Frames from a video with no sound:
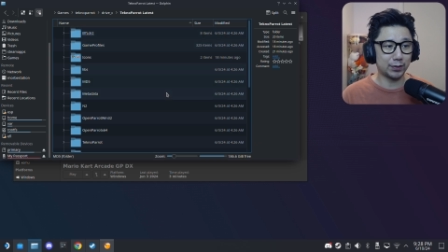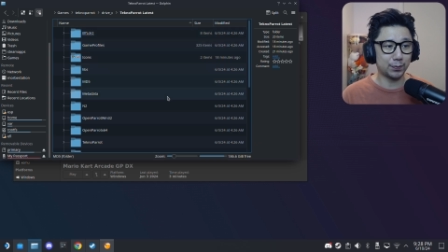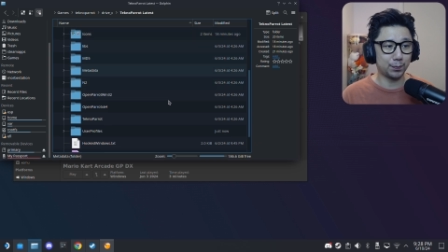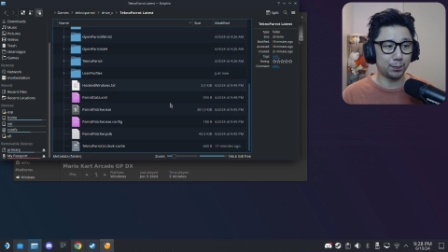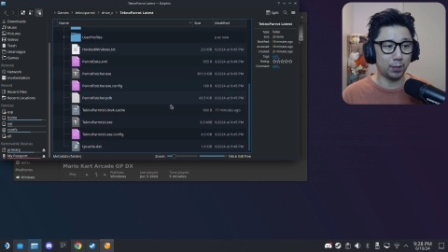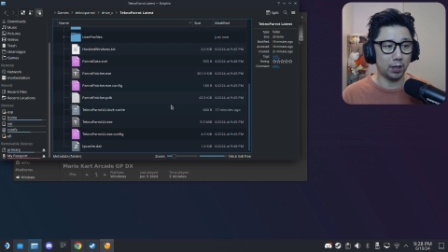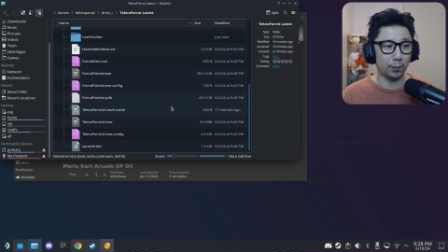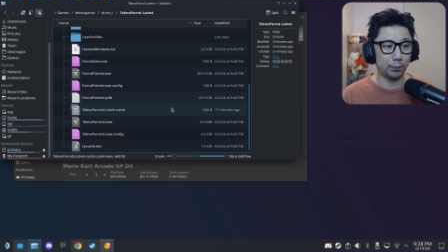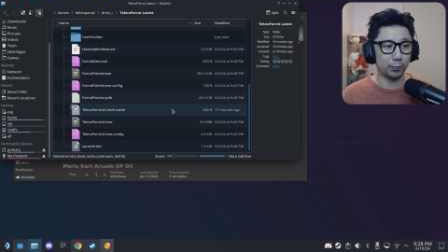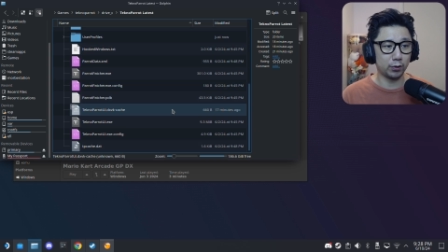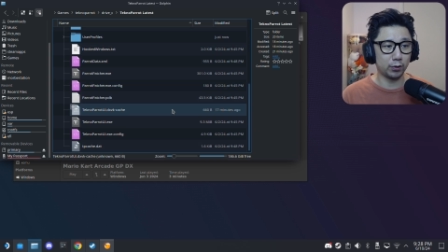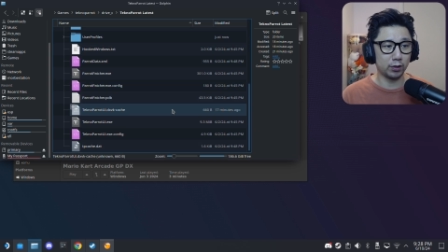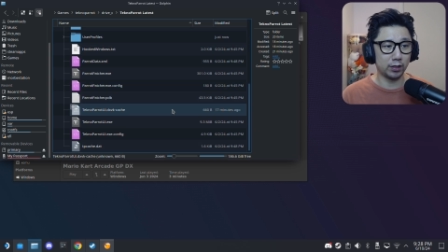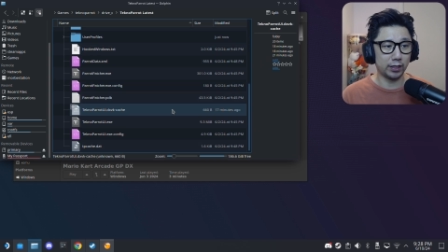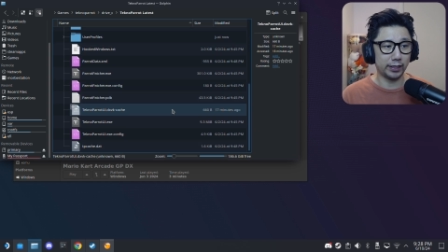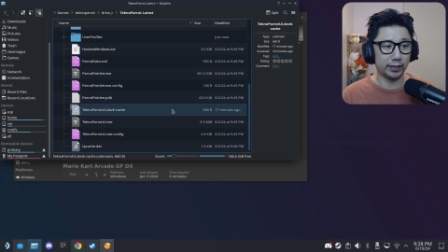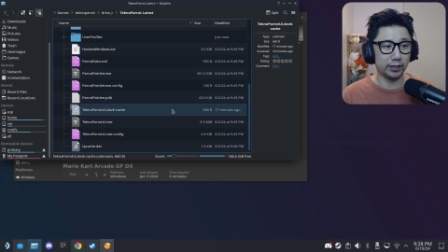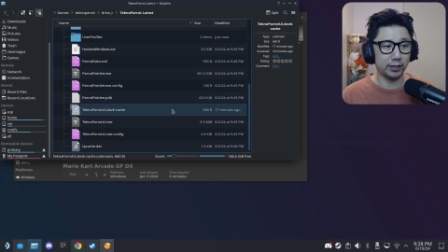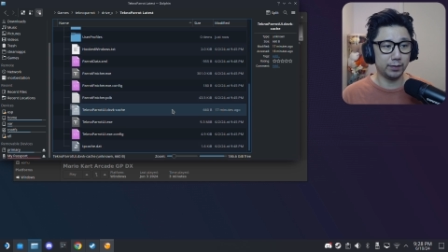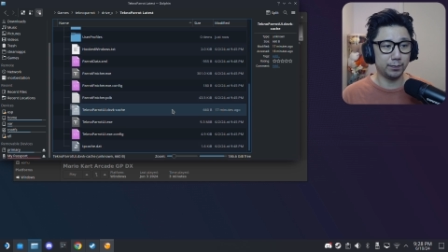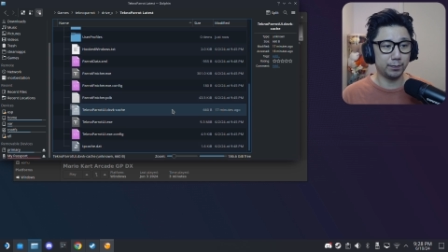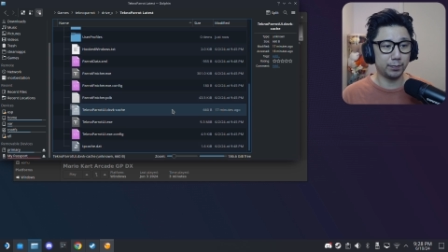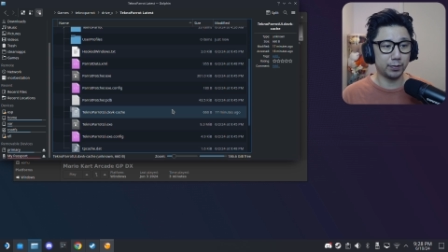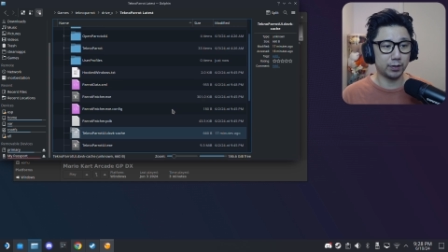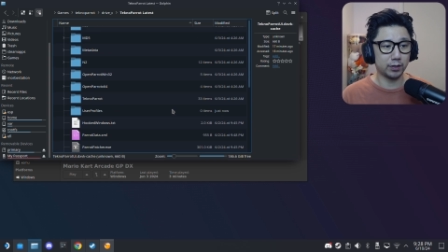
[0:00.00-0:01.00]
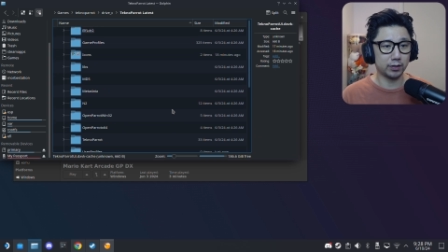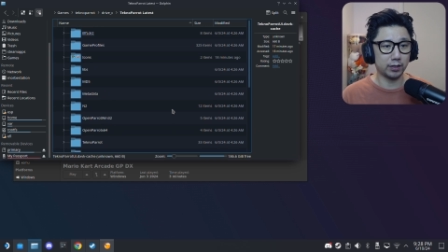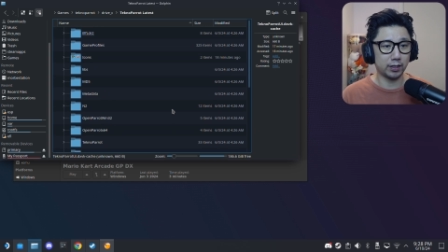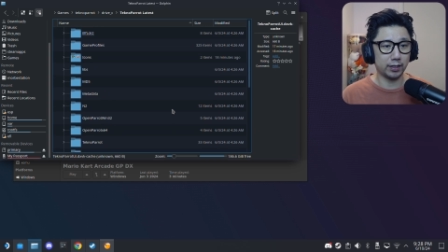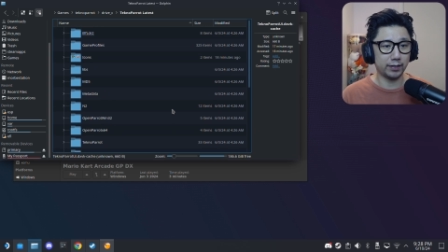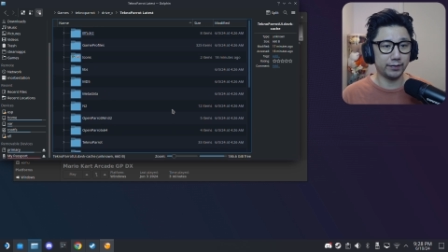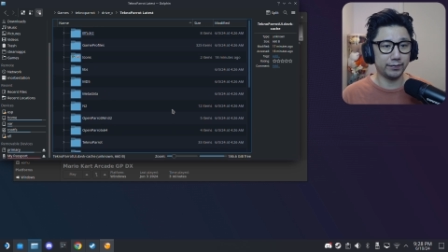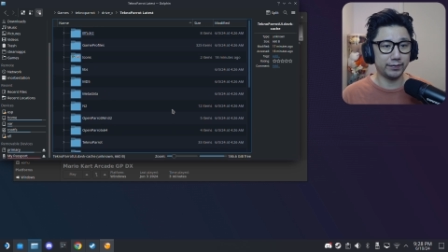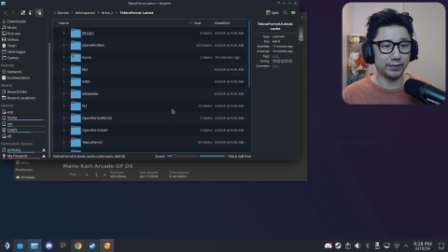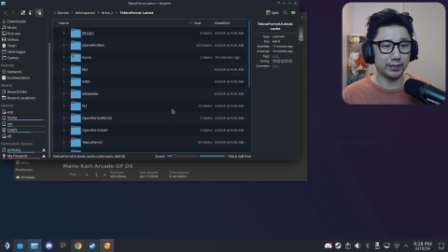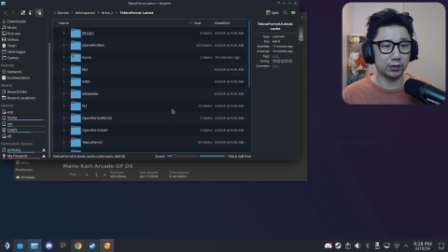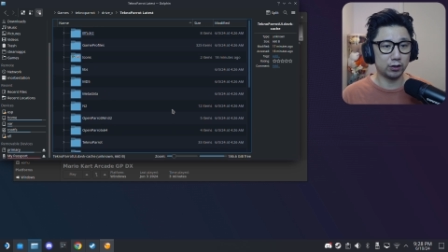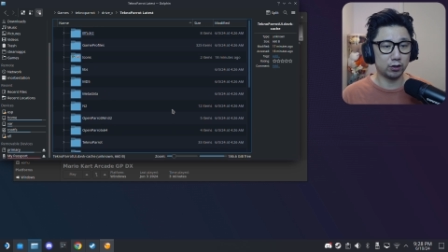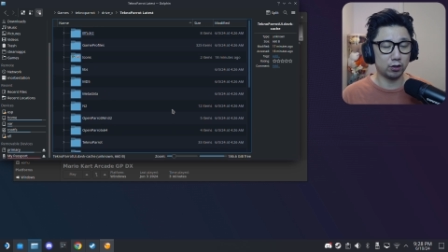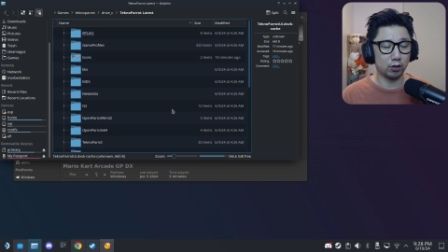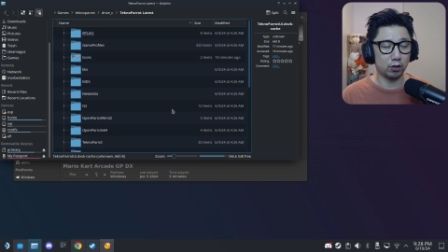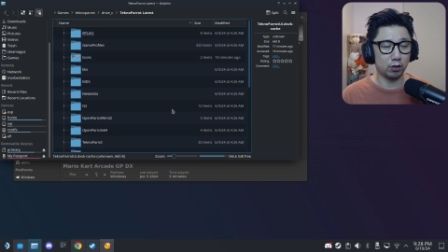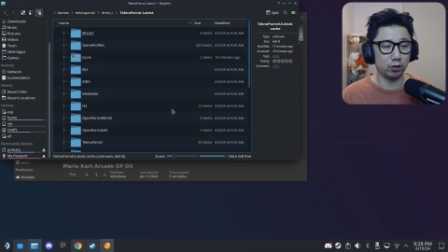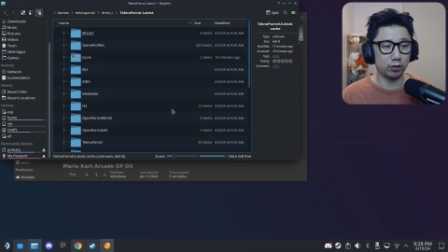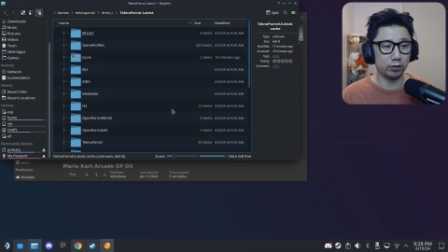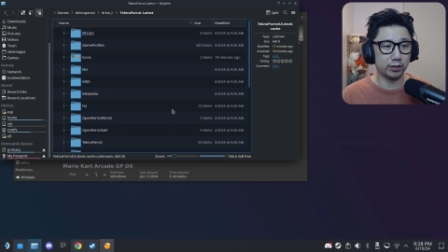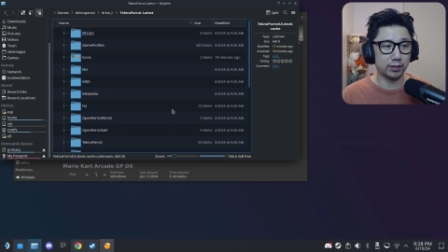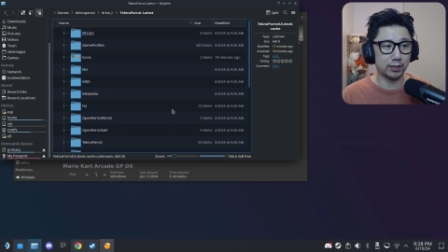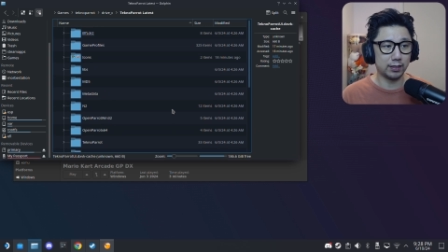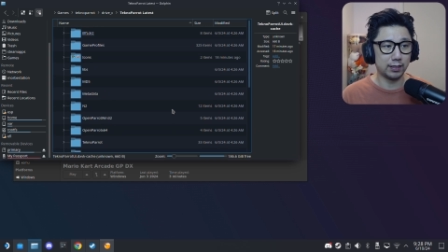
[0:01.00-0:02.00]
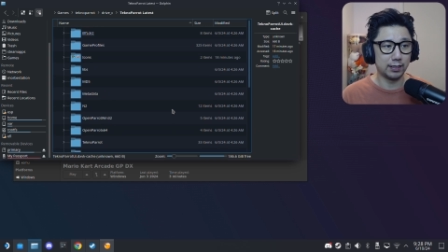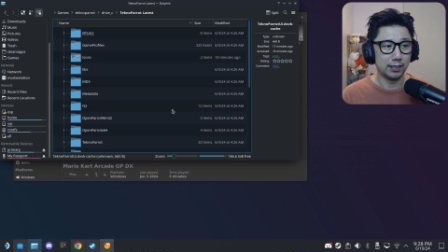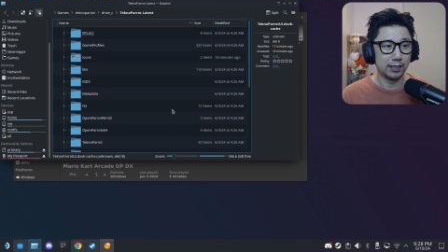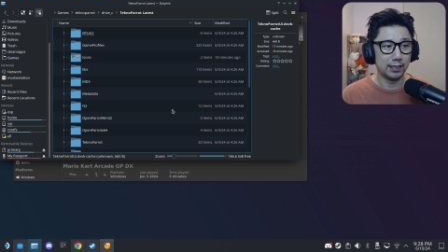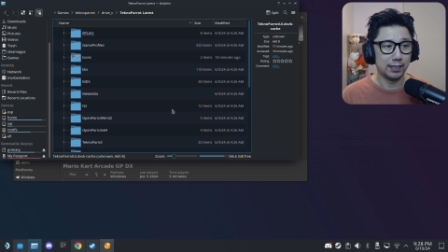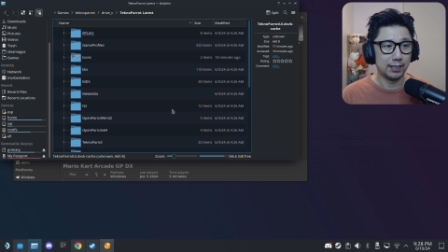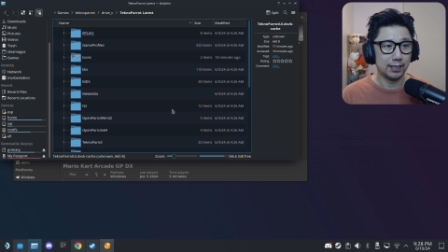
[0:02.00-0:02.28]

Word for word: populated because I've installed the